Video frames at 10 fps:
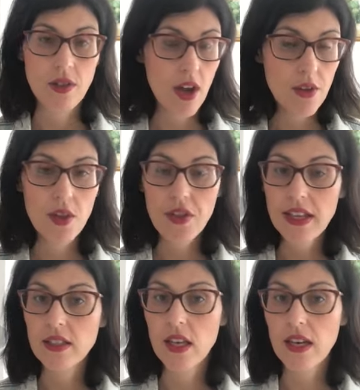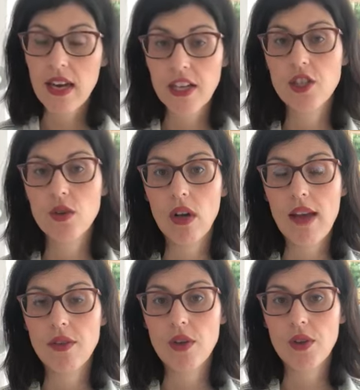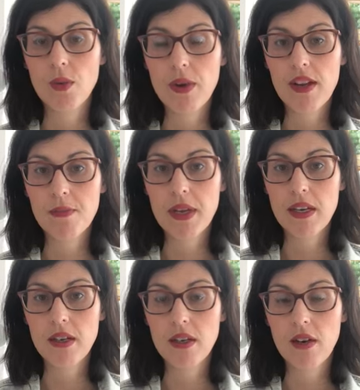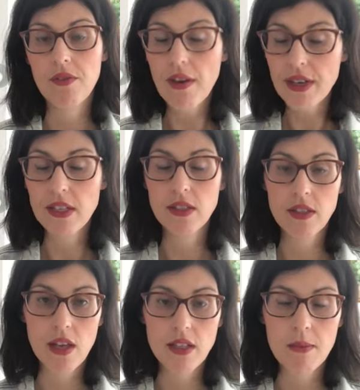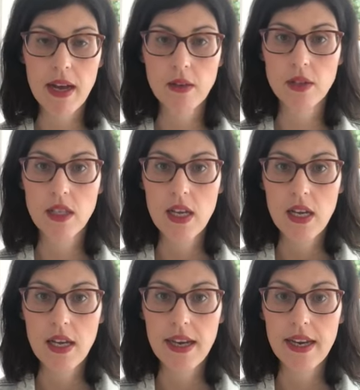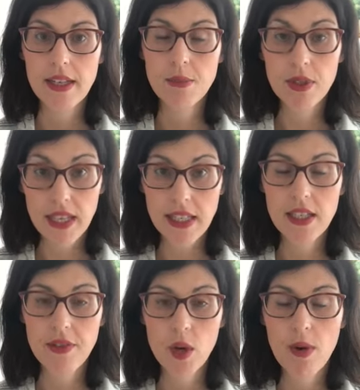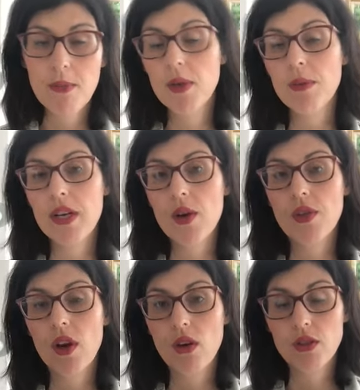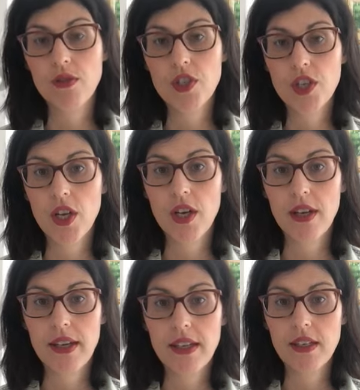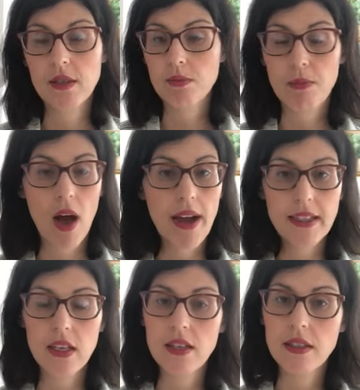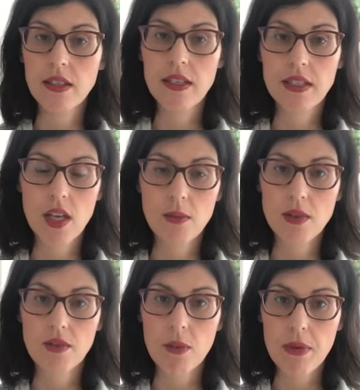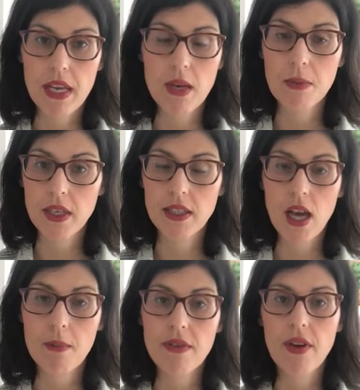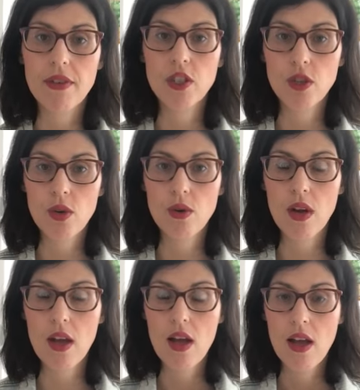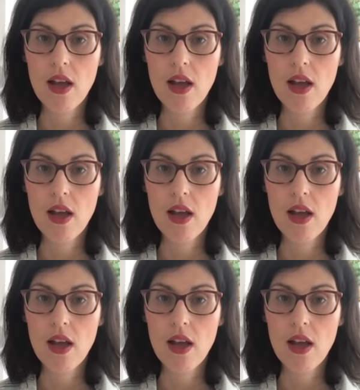The other things at a national level that we have been very concerned about is protective equipment. We know that Oxfordshire is behind London in terms of the peak, but it's coming very soon.